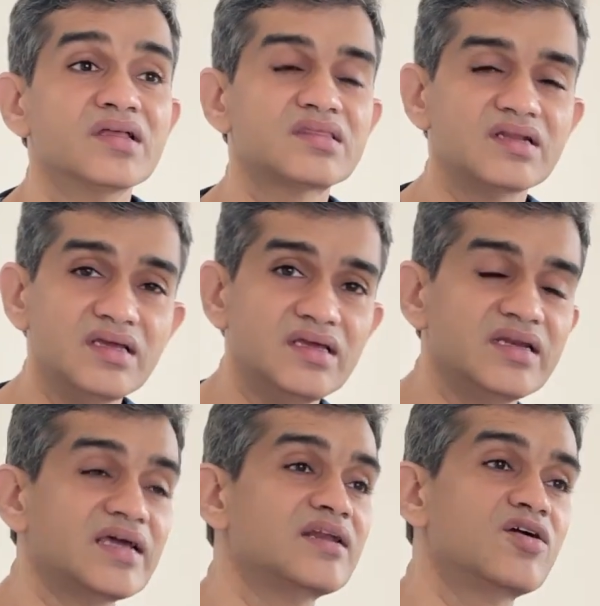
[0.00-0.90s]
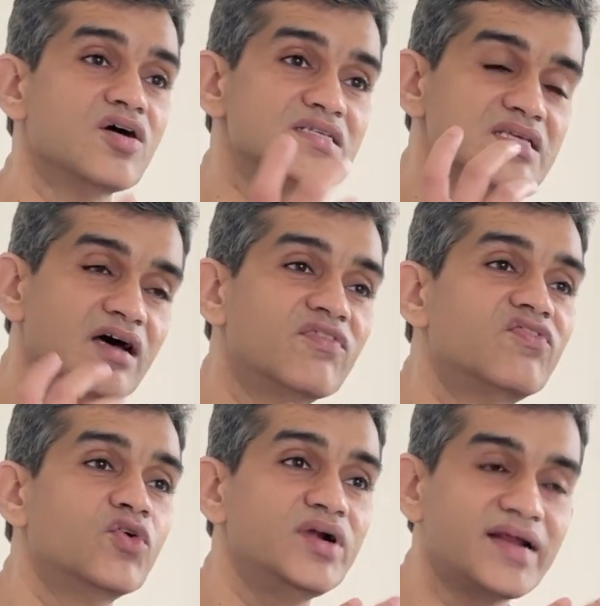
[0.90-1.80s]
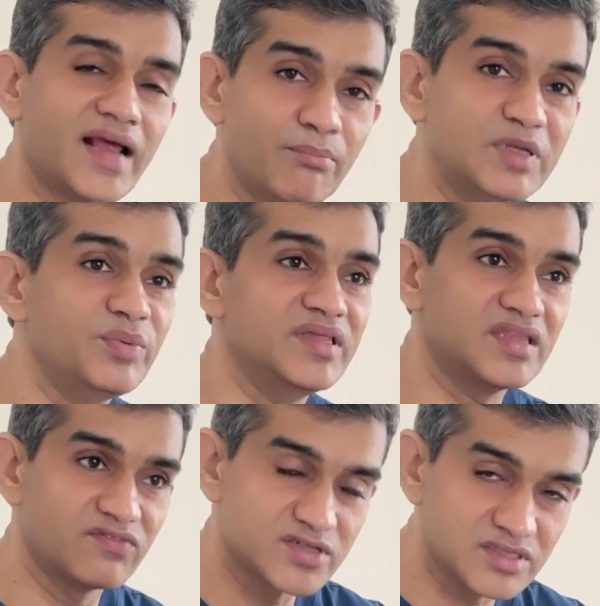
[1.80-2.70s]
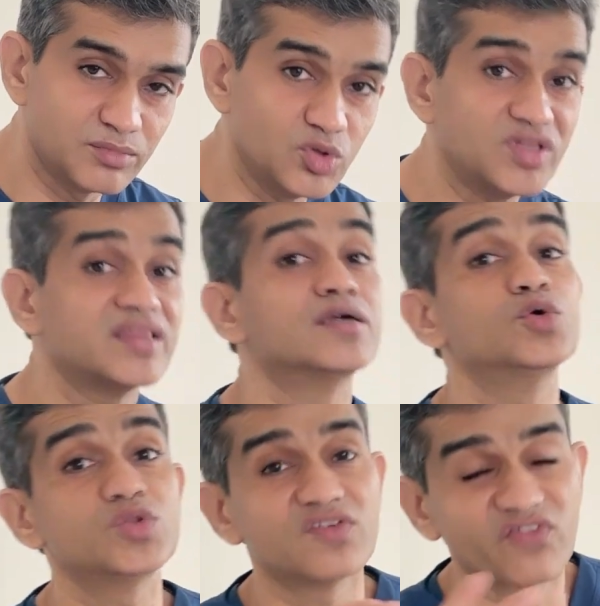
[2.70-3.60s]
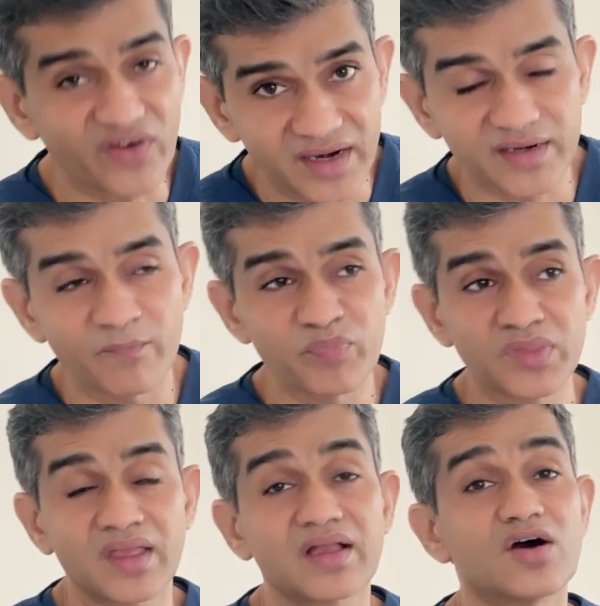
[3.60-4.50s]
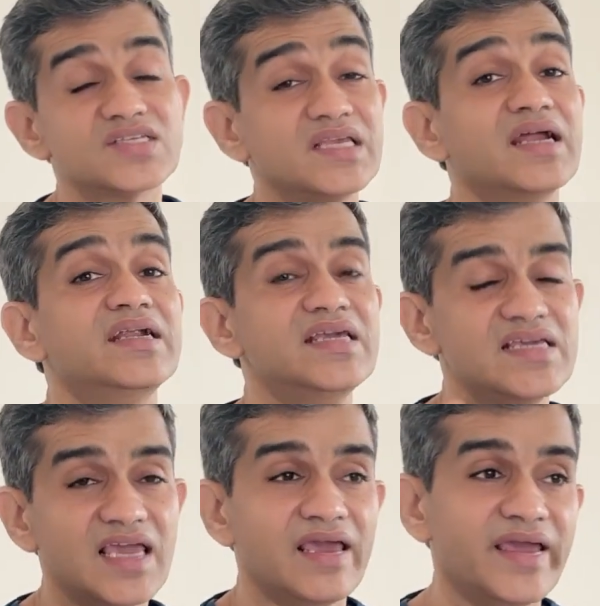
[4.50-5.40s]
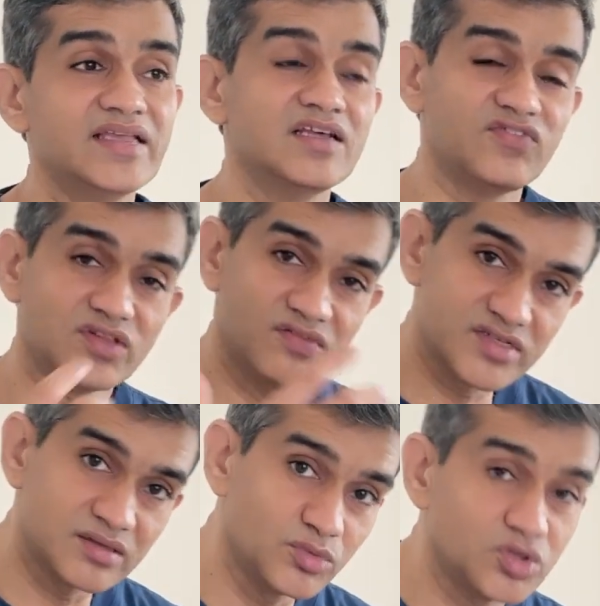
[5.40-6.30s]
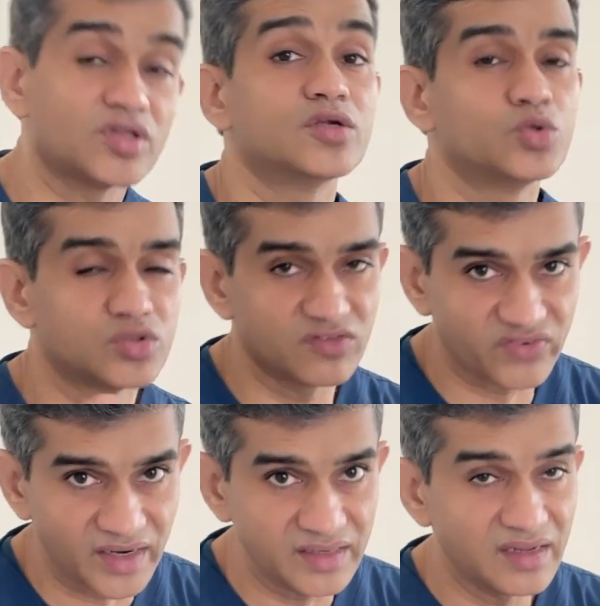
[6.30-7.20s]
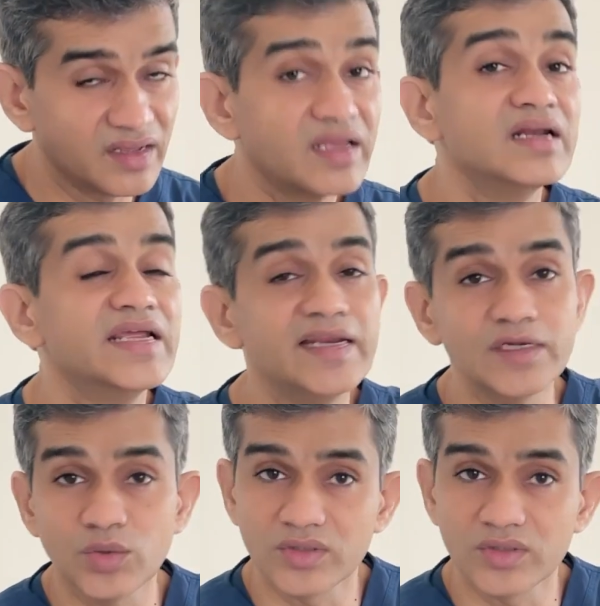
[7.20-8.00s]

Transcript: 3, it can cause a foot trap between the wisdom tooth and the tooth in front, causing a decay either for the wisdom tooth or the tooth in front, leading